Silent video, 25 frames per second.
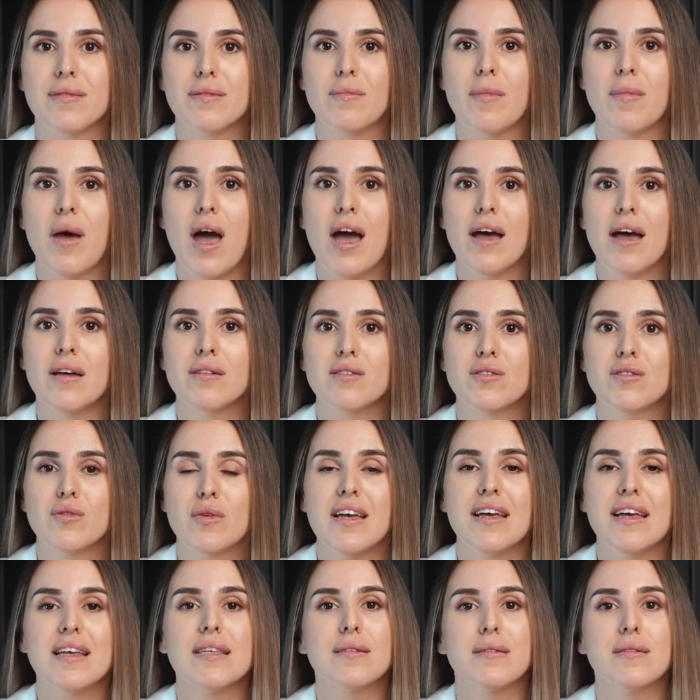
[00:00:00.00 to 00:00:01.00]
Part
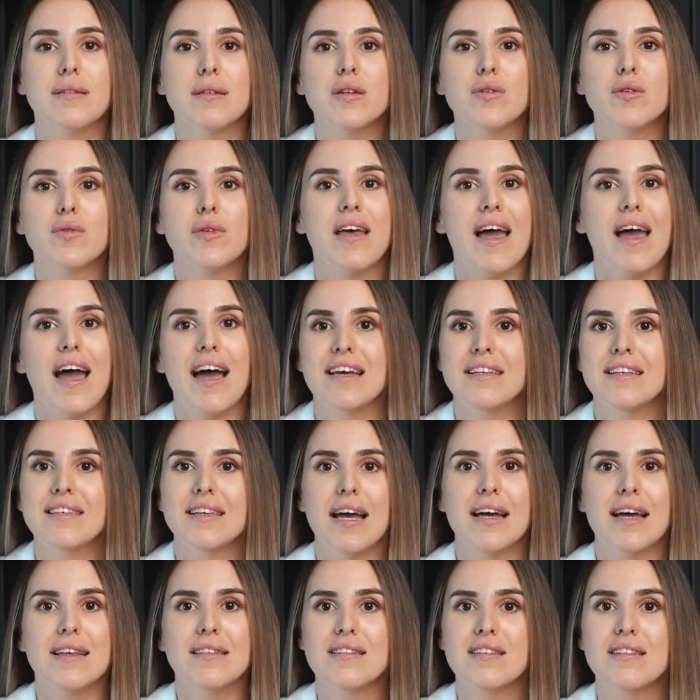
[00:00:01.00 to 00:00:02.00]
3. Create
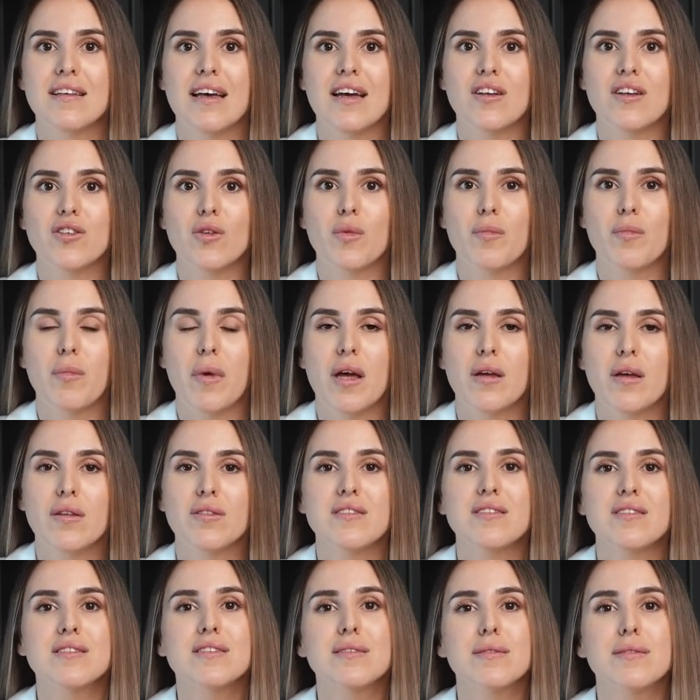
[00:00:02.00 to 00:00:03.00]
and schedule
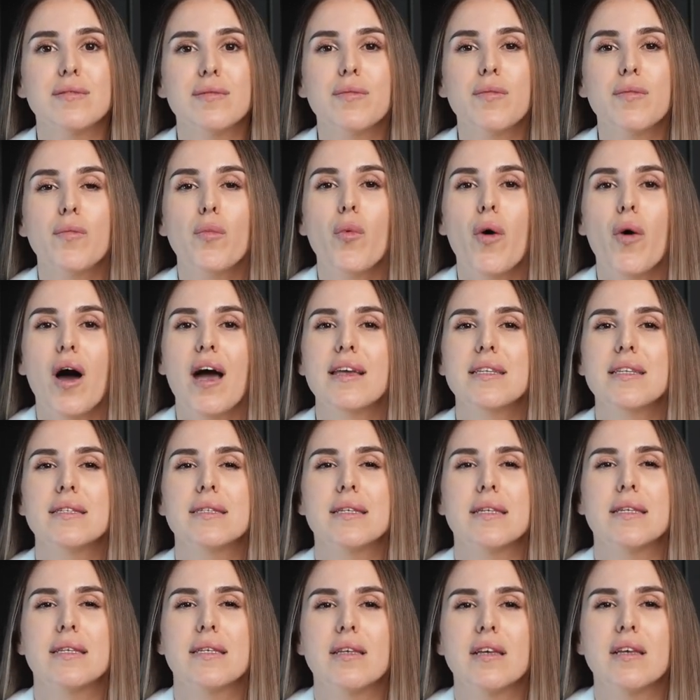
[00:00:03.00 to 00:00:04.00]
posts. 1.
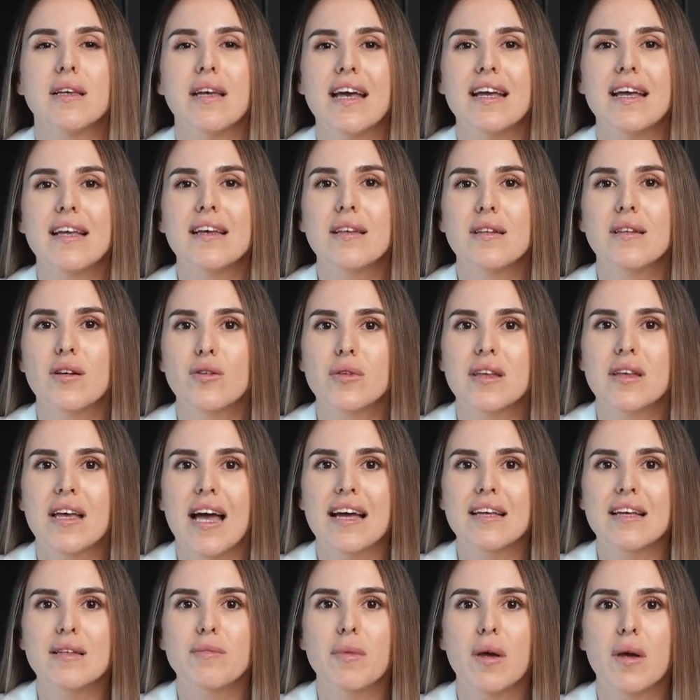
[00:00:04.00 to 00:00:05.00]
Click
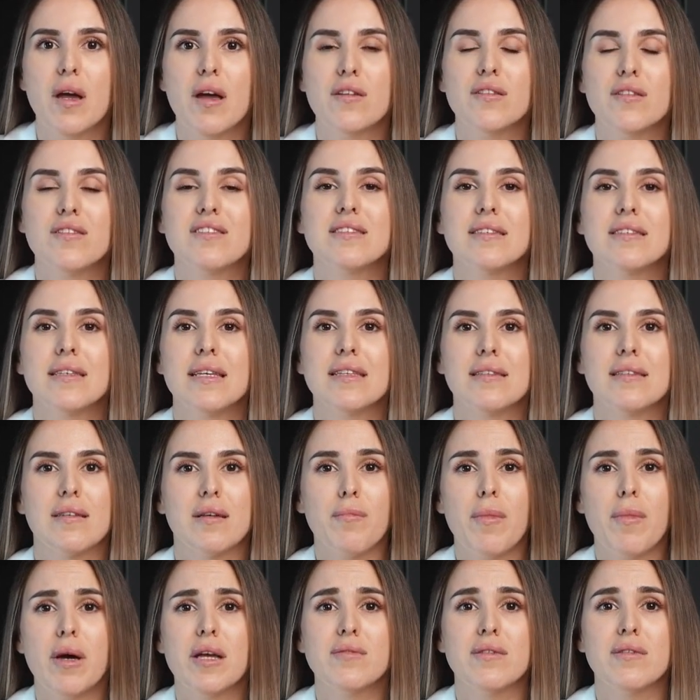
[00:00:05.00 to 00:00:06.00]
Create Post in the
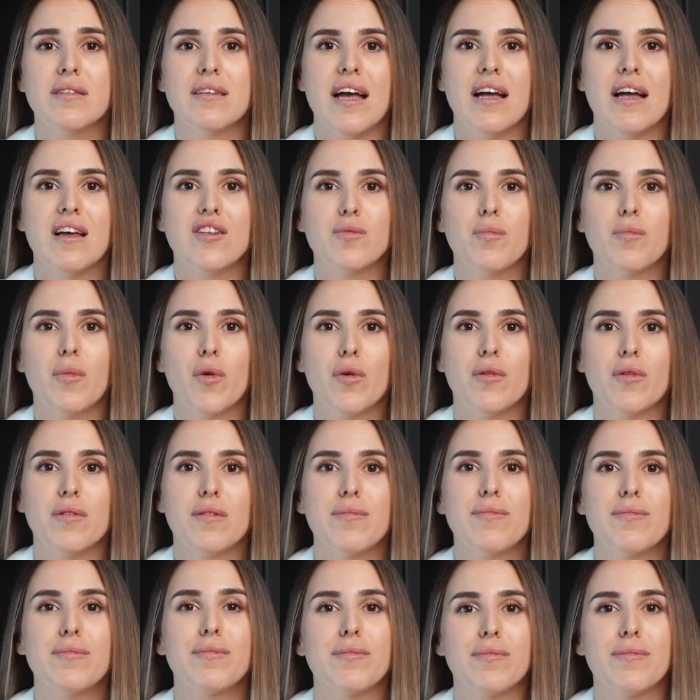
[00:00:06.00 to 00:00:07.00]
Buffer dashboard.
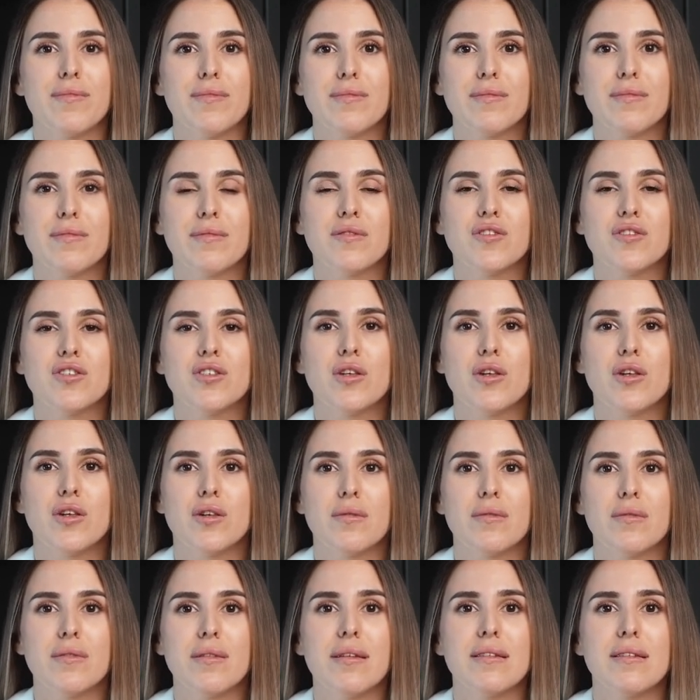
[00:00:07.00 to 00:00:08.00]
2.